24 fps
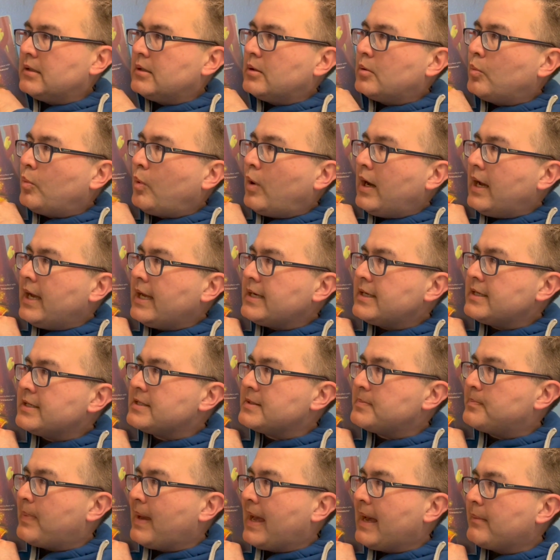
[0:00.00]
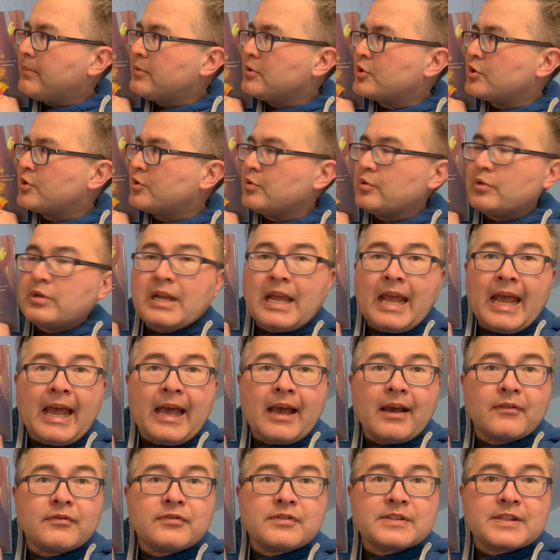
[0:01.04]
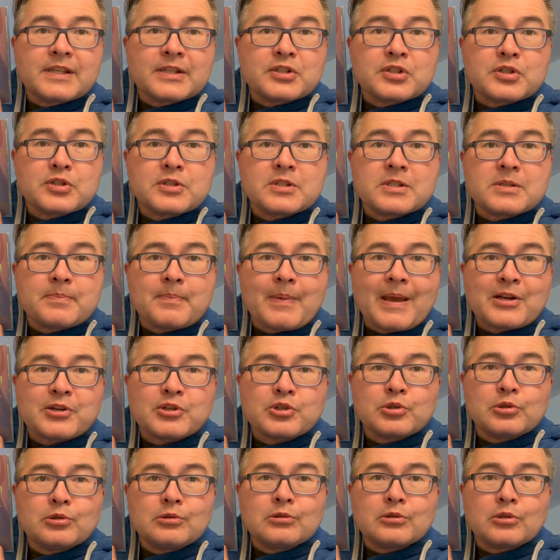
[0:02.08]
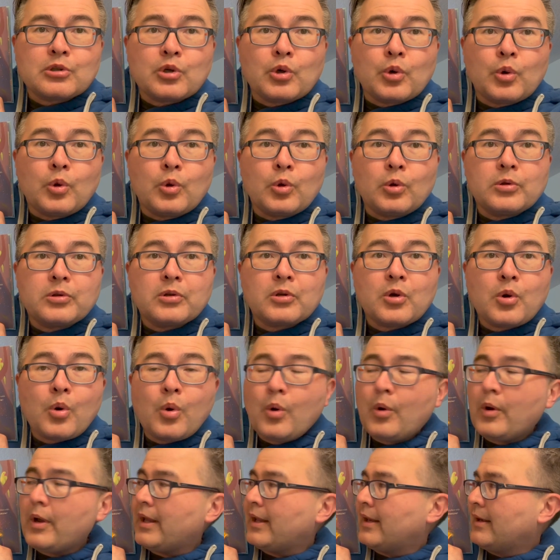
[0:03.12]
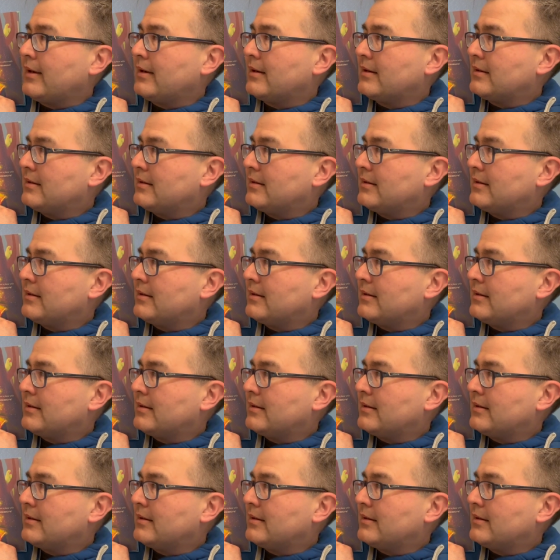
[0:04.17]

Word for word: Why does Babajoon have such a special gold coin?